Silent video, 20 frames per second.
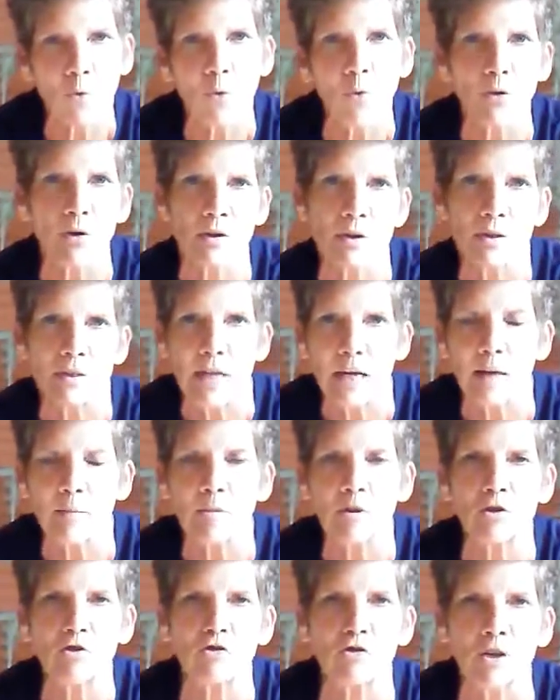more
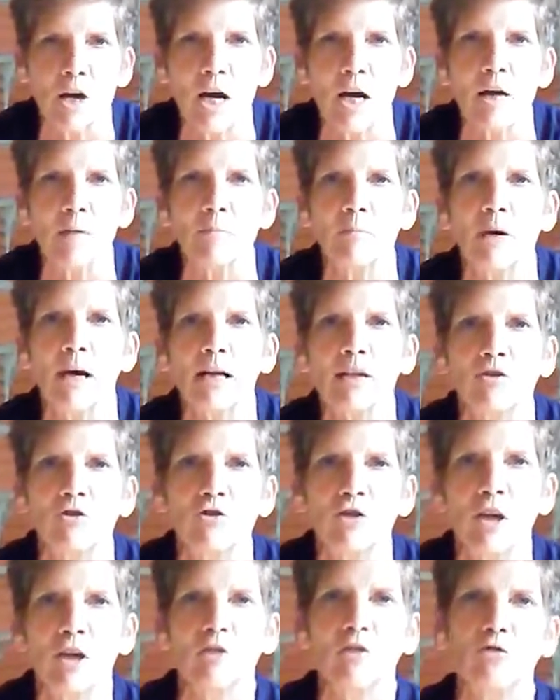damage done by
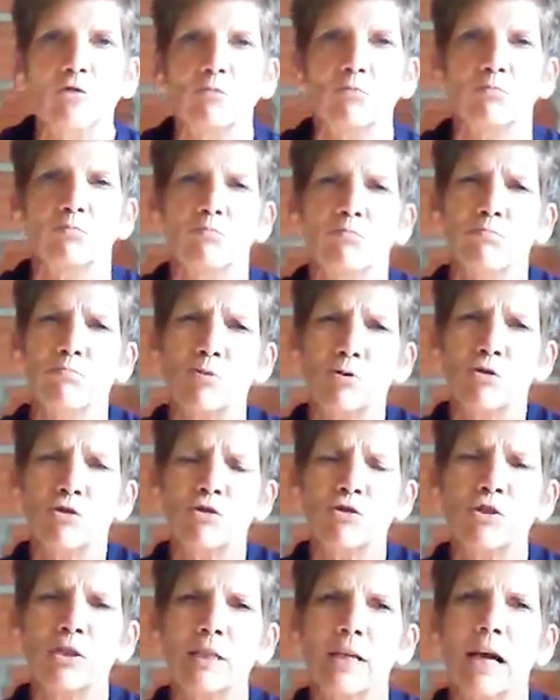just
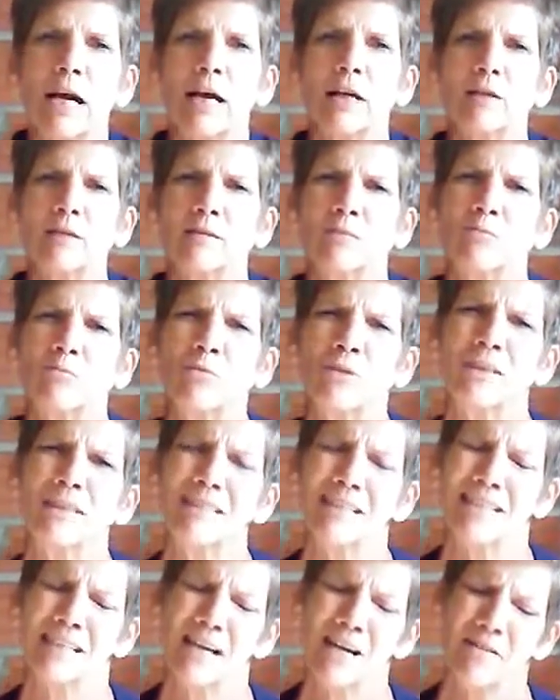pushing out some really
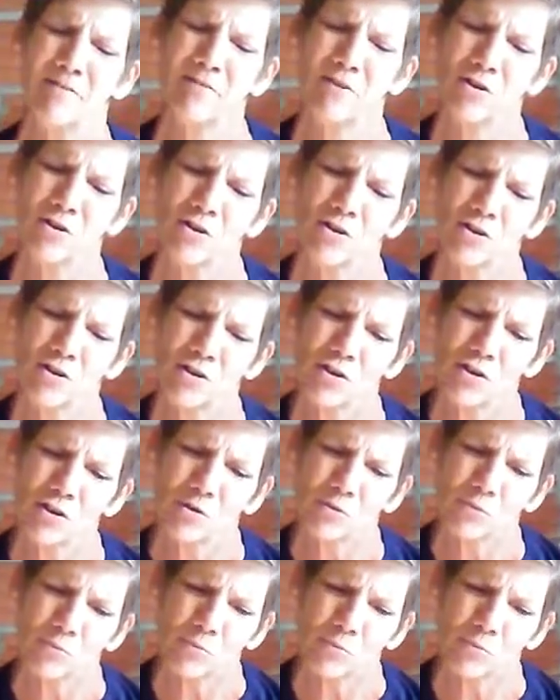tough, hard